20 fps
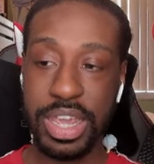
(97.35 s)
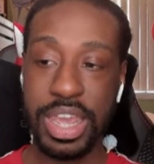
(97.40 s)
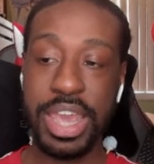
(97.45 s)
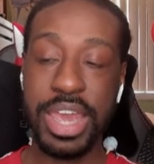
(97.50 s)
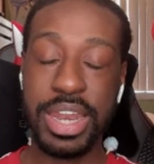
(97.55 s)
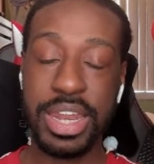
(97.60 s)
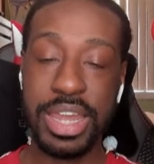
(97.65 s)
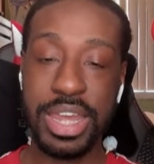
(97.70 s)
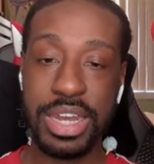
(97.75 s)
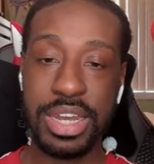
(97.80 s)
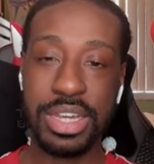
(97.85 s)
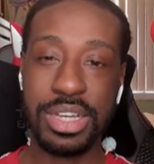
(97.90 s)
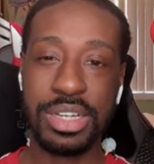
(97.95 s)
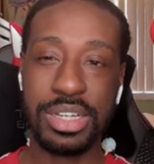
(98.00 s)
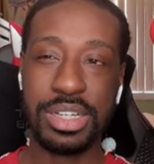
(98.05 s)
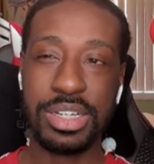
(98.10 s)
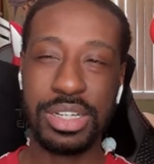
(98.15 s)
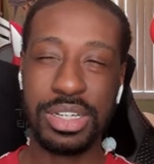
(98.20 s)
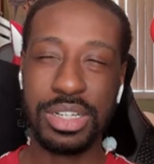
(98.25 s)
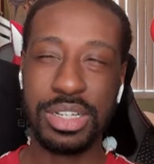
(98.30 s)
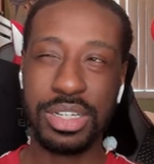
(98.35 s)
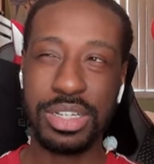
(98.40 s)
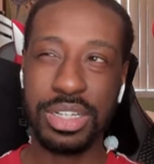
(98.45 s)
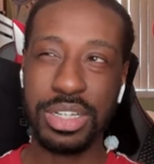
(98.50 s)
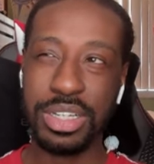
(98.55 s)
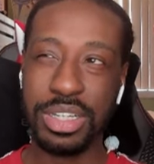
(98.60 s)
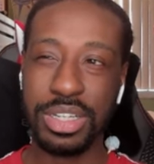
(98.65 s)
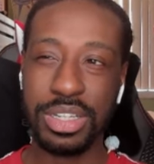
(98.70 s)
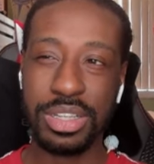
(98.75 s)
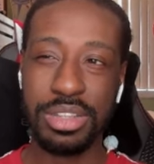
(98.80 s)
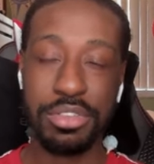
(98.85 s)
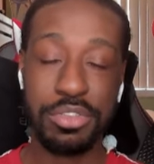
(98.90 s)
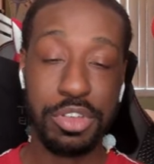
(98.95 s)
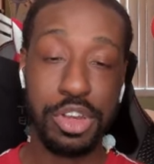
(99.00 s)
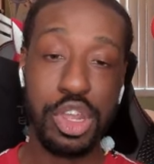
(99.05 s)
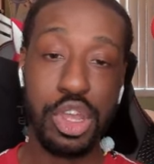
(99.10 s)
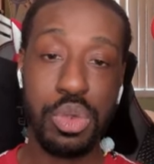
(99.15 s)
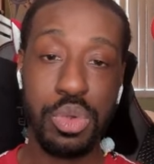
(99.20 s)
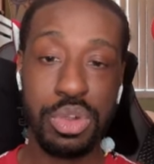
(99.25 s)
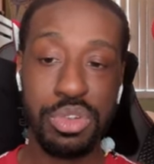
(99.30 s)
and then the
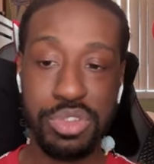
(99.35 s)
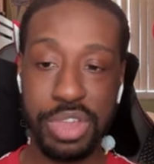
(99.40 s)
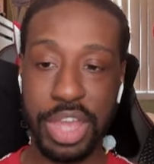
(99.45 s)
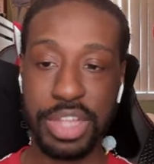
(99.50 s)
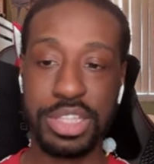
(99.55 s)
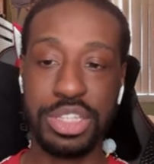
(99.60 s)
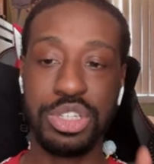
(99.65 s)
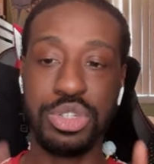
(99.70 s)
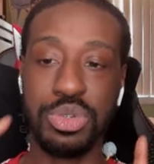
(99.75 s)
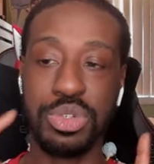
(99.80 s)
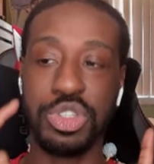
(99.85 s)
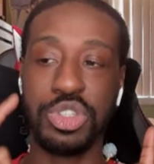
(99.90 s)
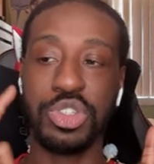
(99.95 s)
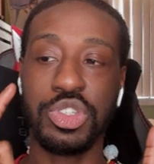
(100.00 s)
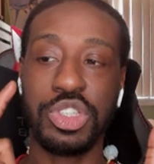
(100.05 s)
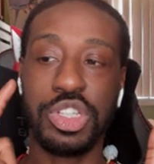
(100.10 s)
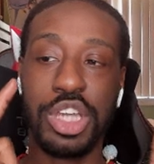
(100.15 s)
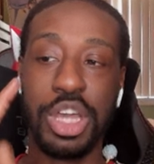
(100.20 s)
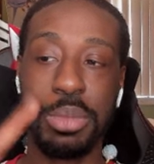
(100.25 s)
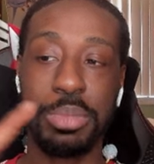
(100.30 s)
video we're reacting to is usually